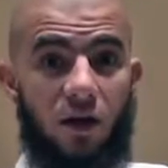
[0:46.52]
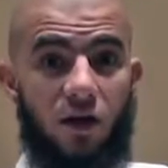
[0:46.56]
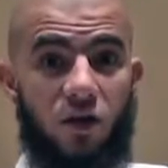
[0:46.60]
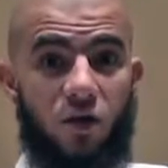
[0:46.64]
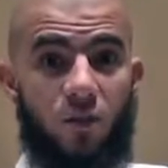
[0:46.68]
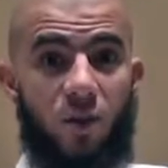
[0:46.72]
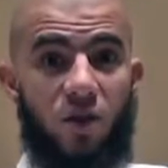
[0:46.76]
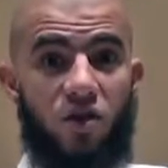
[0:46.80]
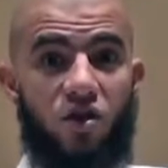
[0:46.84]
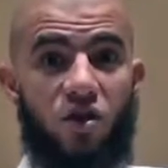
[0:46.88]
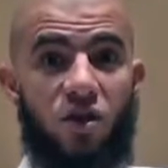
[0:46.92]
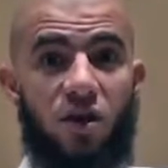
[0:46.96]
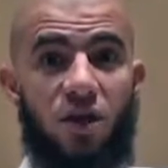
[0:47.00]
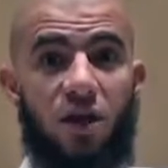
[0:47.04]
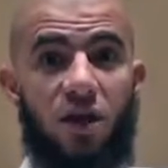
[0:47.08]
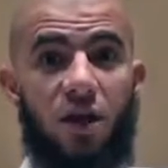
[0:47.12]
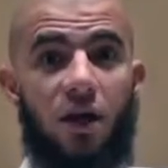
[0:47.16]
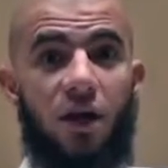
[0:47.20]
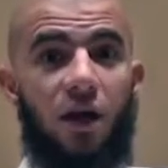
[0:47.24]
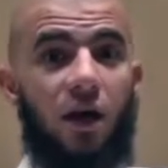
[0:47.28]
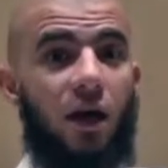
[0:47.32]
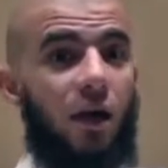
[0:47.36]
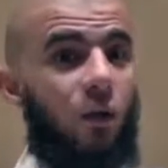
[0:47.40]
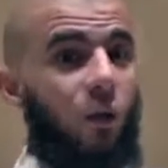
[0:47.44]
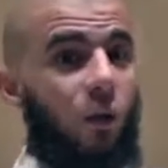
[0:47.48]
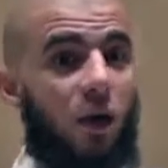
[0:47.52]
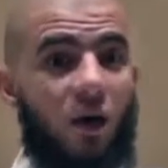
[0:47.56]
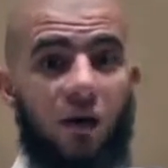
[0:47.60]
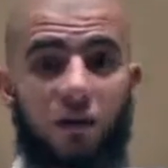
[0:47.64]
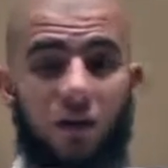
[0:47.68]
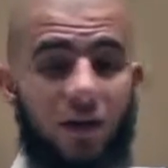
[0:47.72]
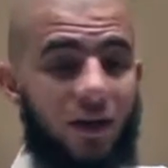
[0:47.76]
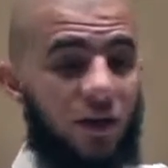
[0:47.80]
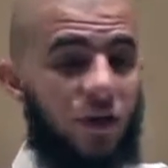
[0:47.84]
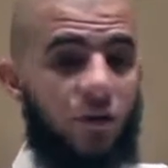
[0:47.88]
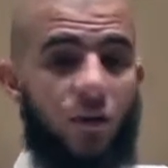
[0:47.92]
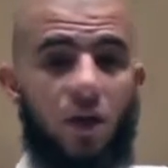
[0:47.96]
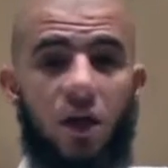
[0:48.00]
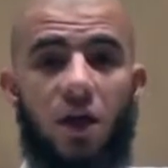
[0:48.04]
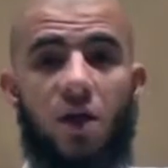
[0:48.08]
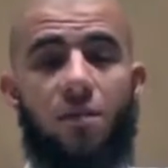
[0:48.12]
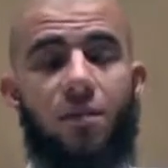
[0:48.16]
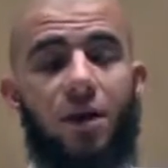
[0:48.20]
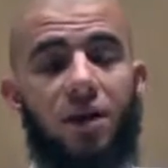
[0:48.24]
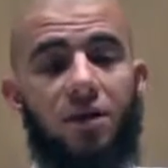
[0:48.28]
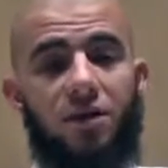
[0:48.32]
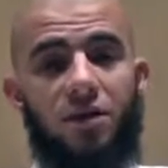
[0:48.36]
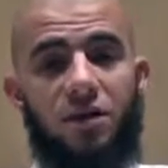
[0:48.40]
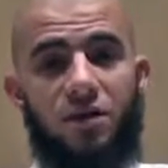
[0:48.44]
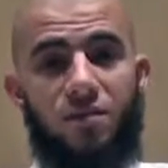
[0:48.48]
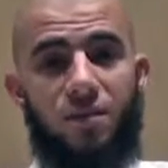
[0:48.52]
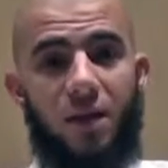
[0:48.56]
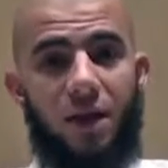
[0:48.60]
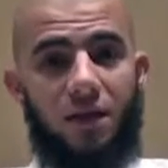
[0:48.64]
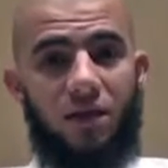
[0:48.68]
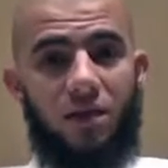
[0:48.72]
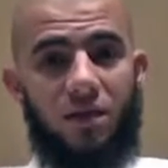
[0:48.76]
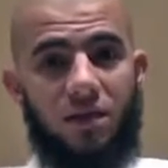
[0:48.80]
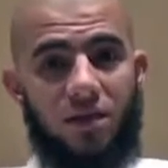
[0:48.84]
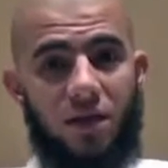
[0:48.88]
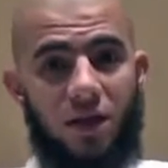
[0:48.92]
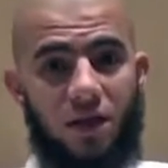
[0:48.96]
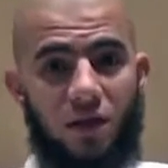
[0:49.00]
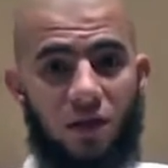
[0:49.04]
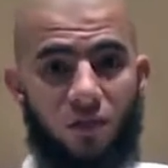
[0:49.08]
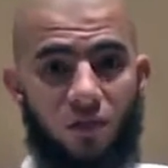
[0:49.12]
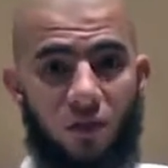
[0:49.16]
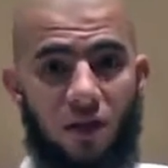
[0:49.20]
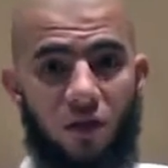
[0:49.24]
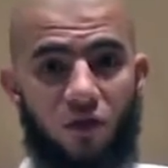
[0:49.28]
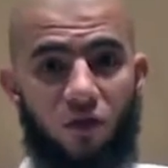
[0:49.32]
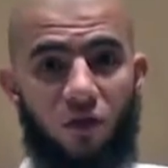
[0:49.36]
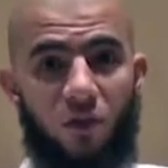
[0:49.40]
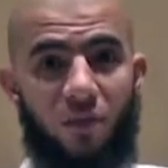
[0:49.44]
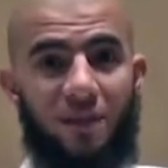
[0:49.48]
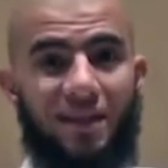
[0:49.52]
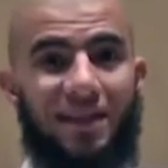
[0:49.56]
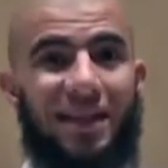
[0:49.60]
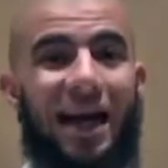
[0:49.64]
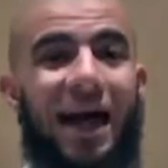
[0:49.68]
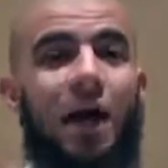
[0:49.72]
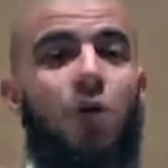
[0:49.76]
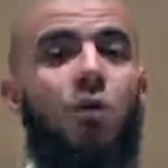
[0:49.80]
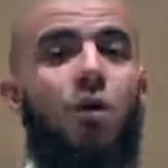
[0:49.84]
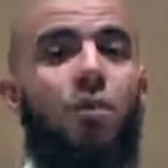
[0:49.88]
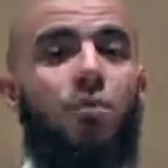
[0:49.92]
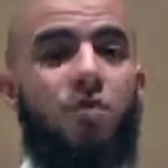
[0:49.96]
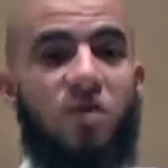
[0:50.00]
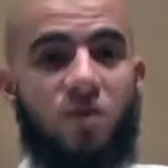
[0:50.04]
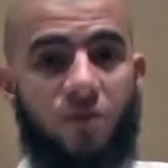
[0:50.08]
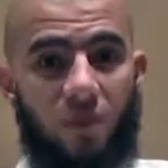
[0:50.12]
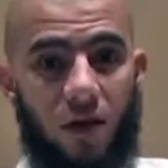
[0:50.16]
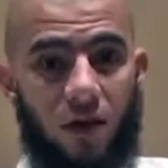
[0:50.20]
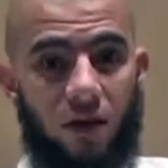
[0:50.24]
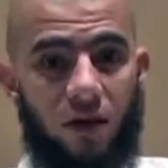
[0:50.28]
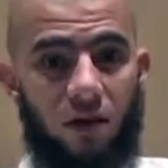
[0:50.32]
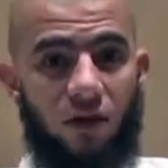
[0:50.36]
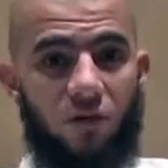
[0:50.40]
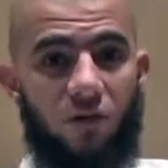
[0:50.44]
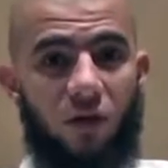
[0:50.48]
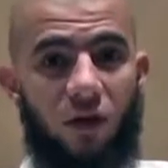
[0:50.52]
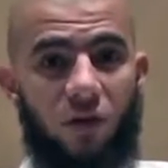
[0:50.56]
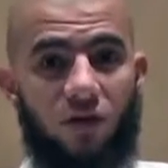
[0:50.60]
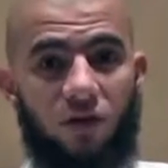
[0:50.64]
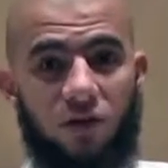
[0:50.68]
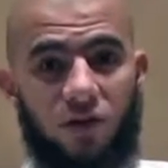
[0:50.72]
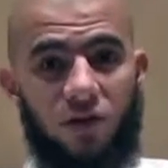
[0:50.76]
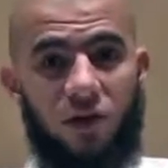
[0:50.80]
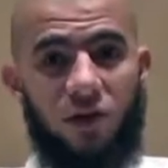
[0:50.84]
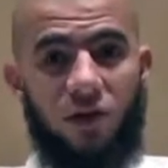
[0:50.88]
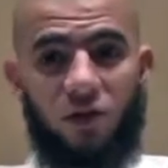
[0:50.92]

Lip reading: Especially whenever I speak about these matters, I speak from a da'wah perspective, obviously,